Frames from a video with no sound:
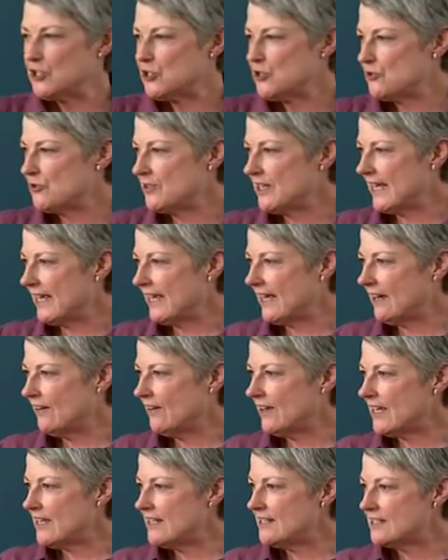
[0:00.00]
to
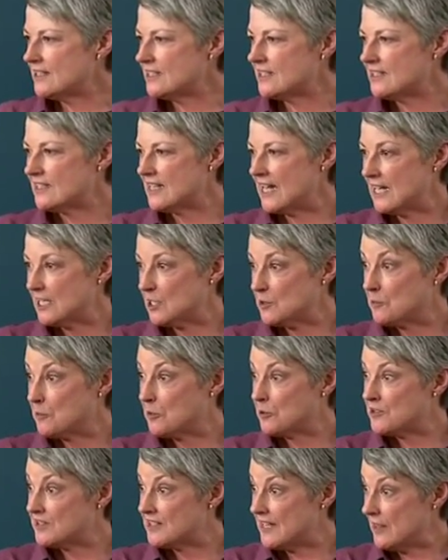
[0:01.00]
present their individual
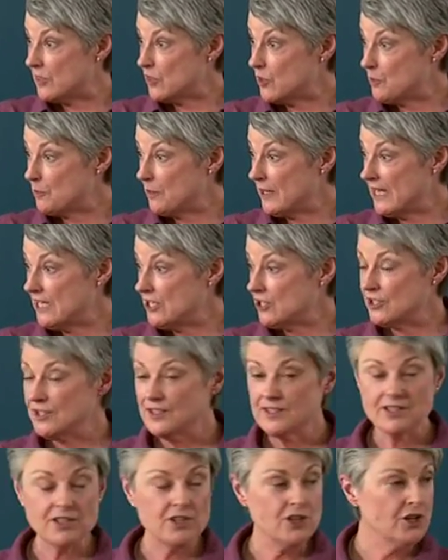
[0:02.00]
task,
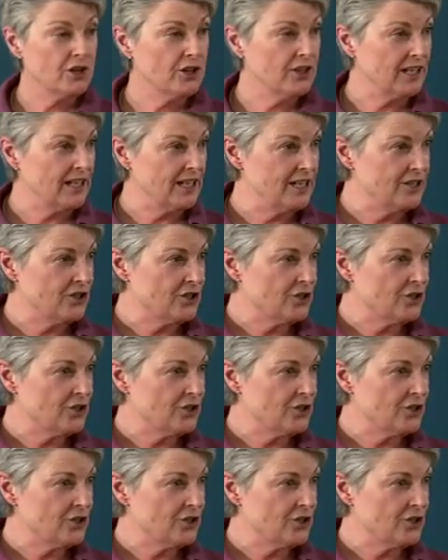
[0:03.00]
starting with the case